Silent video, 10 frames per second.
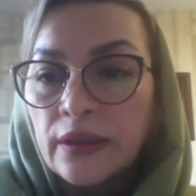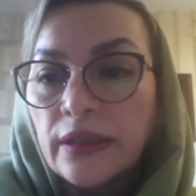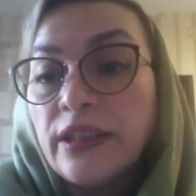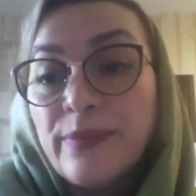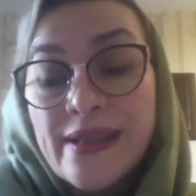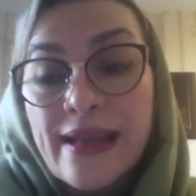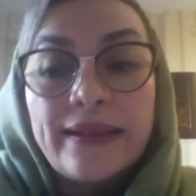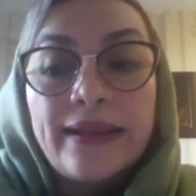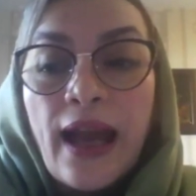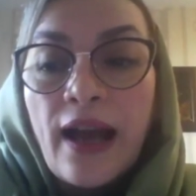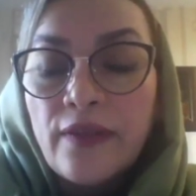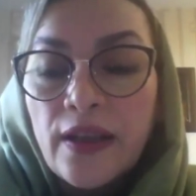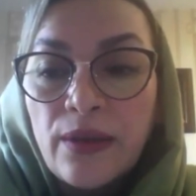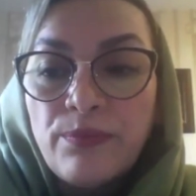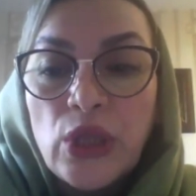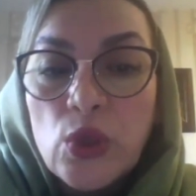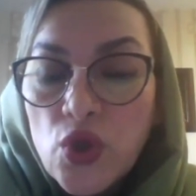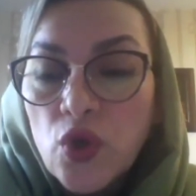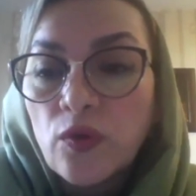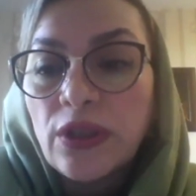It means that they have
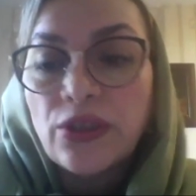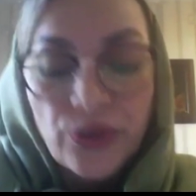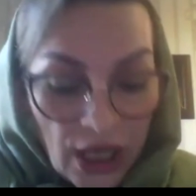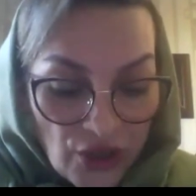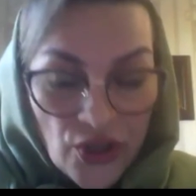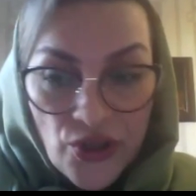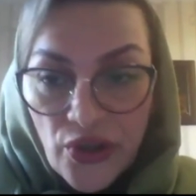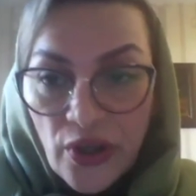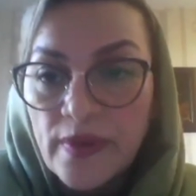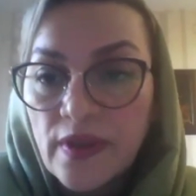mutual relationships.